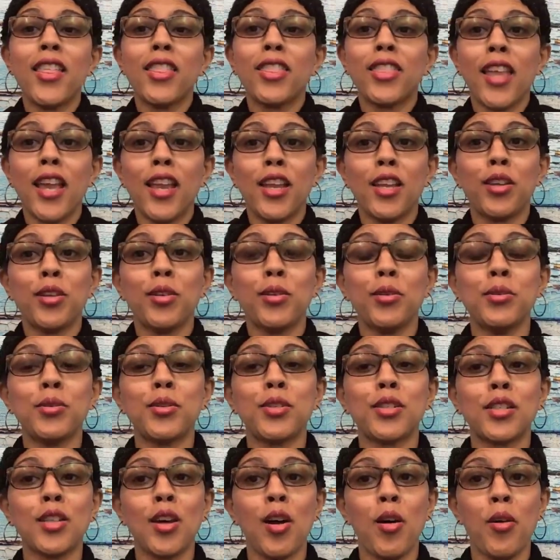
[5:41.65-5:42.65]
Thank you
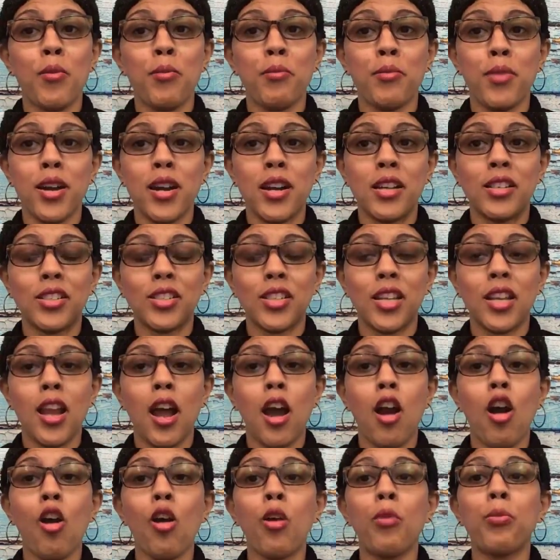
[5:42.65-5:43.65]
so much. And I
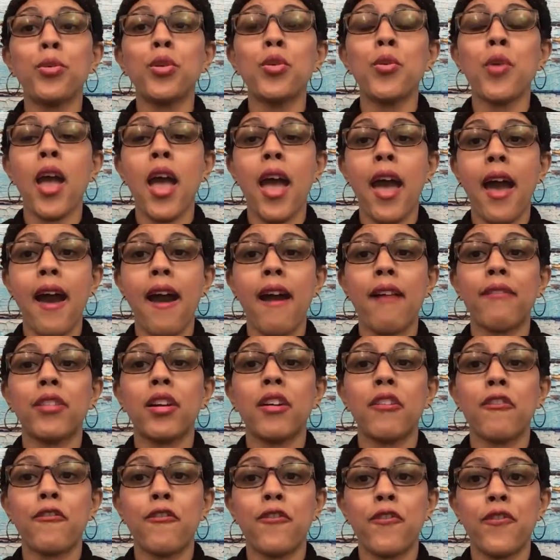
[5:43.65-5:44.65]
hope you have
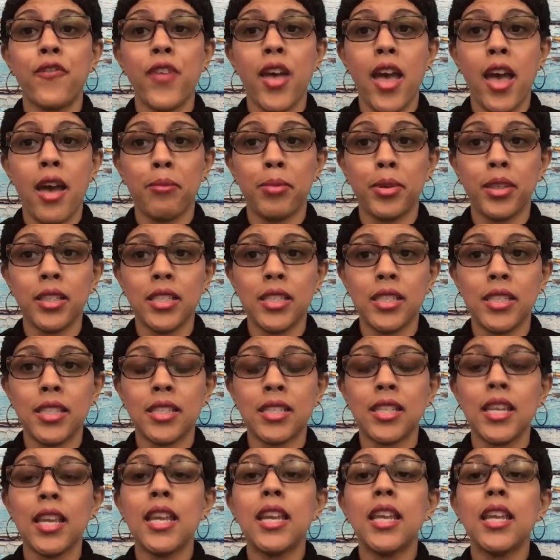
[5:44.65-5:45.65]
a
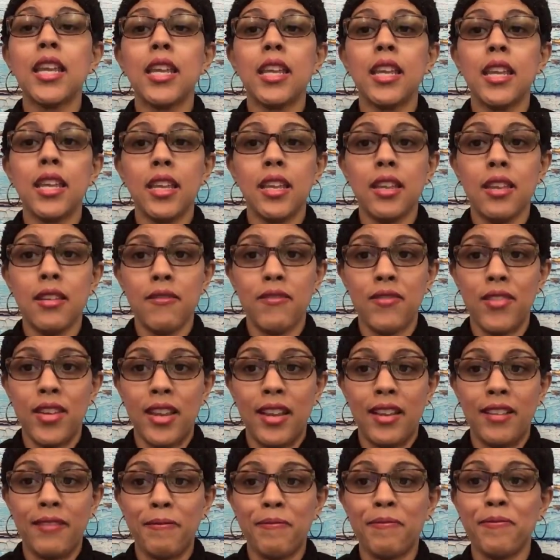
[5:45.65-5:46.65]
fabulous
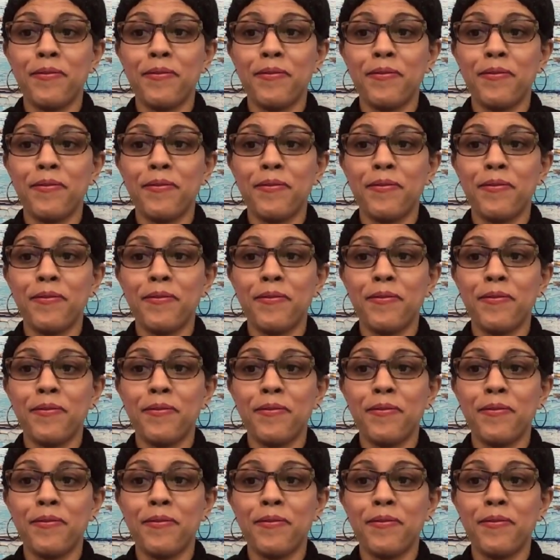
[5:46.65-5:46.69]
evening.